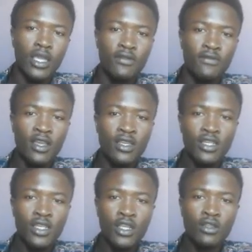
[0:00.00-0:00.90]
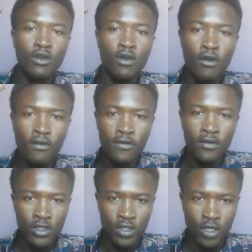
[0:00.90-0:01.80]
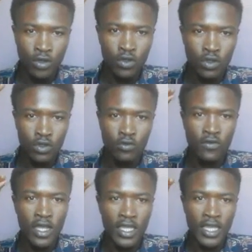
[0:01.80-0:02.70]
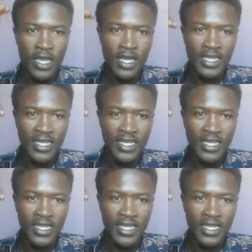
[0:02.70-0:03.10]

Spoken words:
invention of Czechoslovakia